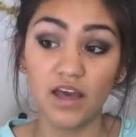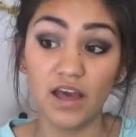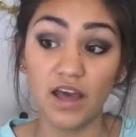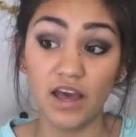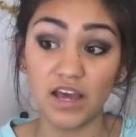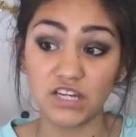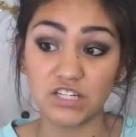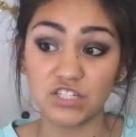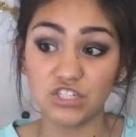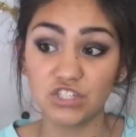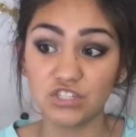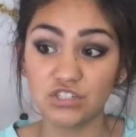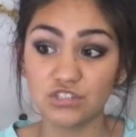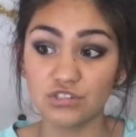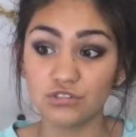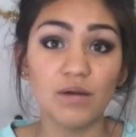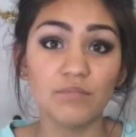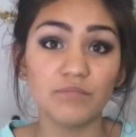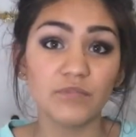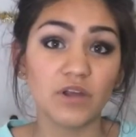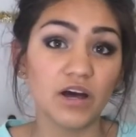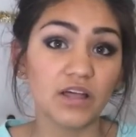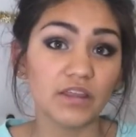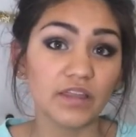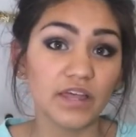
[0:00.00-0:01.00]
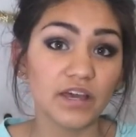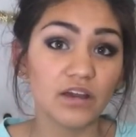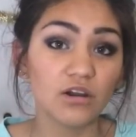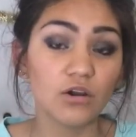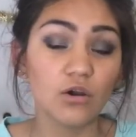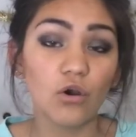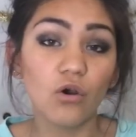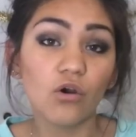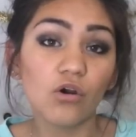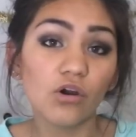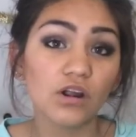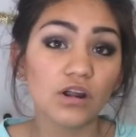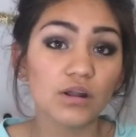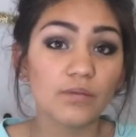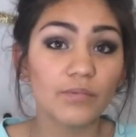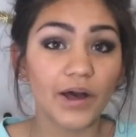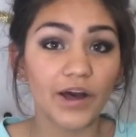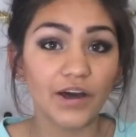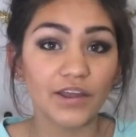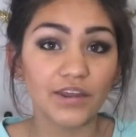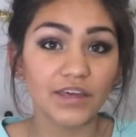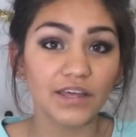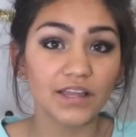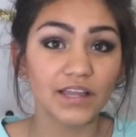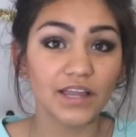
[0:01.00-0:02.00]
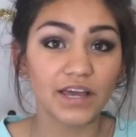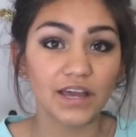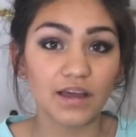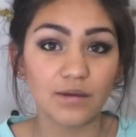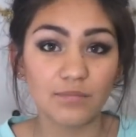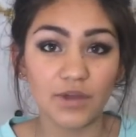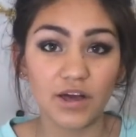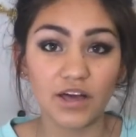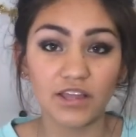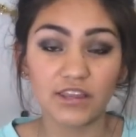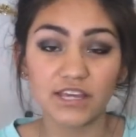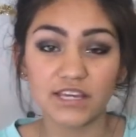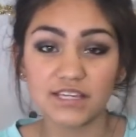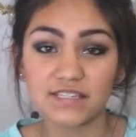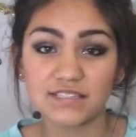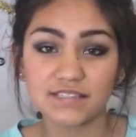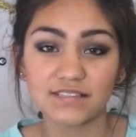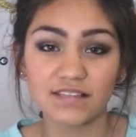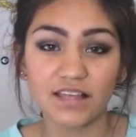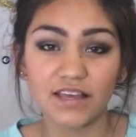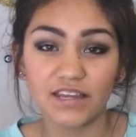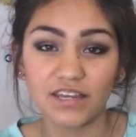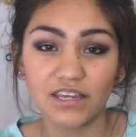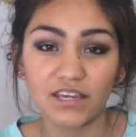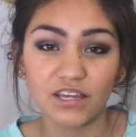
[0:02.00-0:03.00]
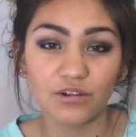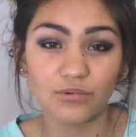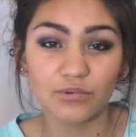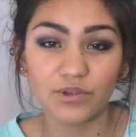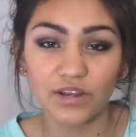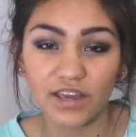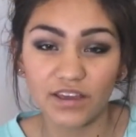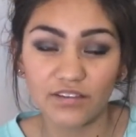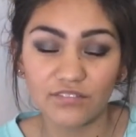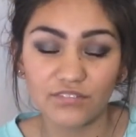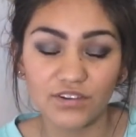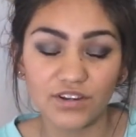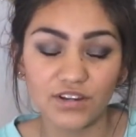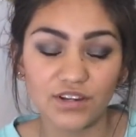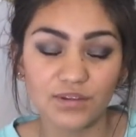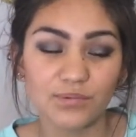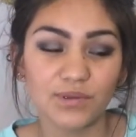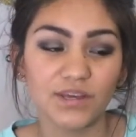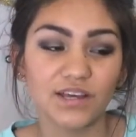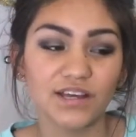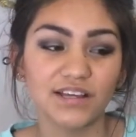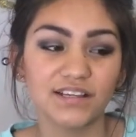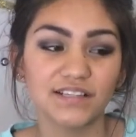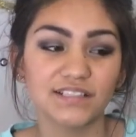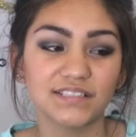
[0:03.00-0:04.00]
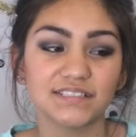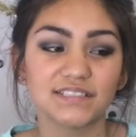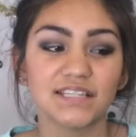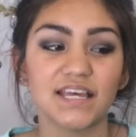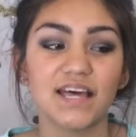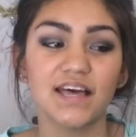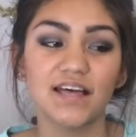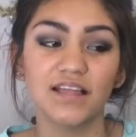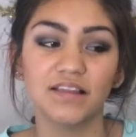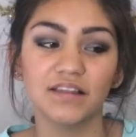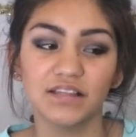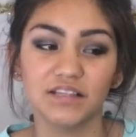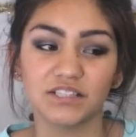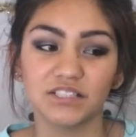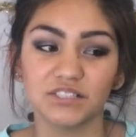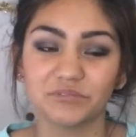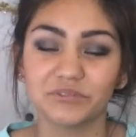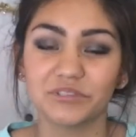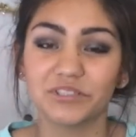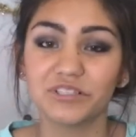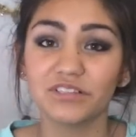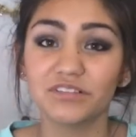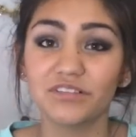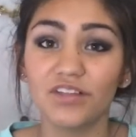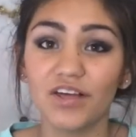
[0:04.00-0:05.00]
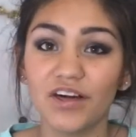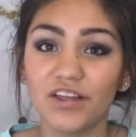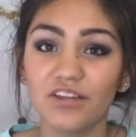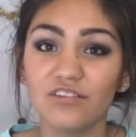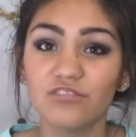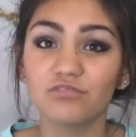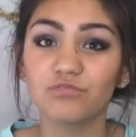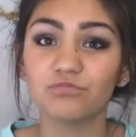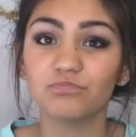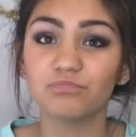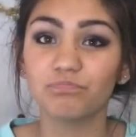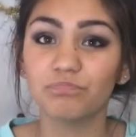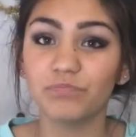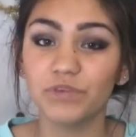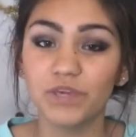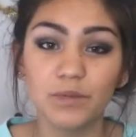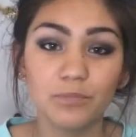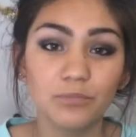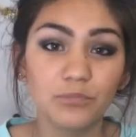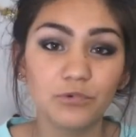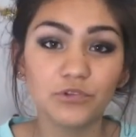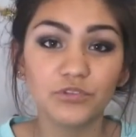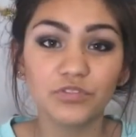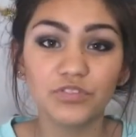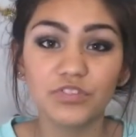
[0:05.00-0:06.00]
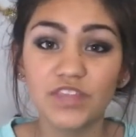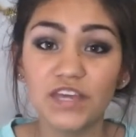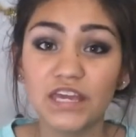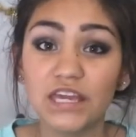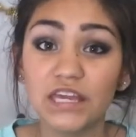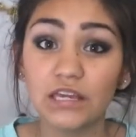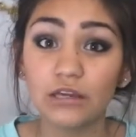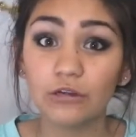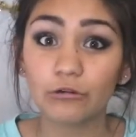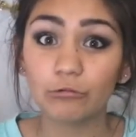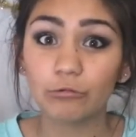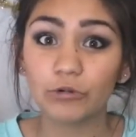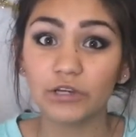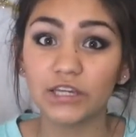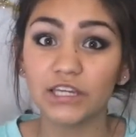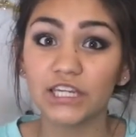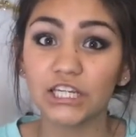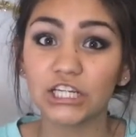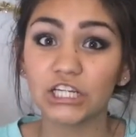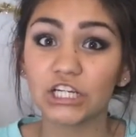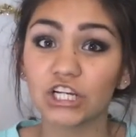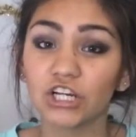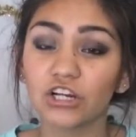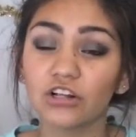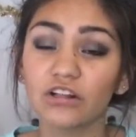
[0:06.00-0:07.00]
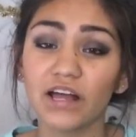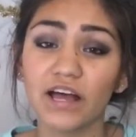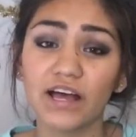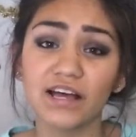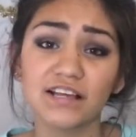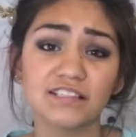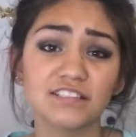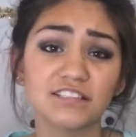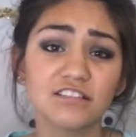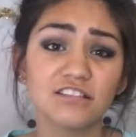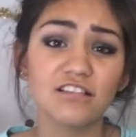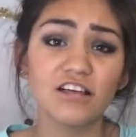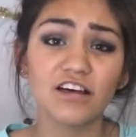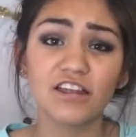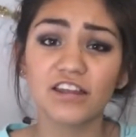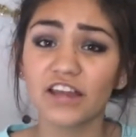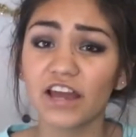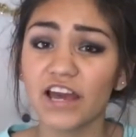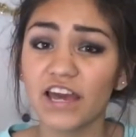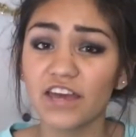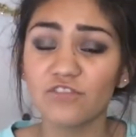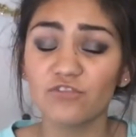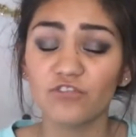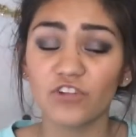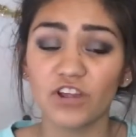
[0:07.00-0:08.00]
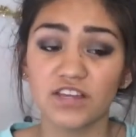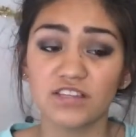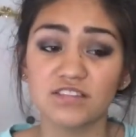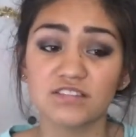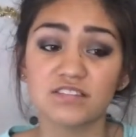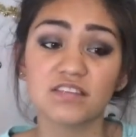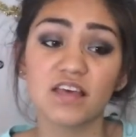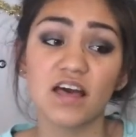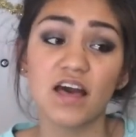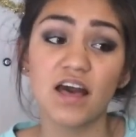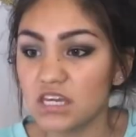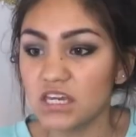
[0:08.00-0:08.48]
I do. I'm not like a whore about it, like I'm not like slutty or whatever, because that's what a lot of people think when a girl has a lot of guy friends.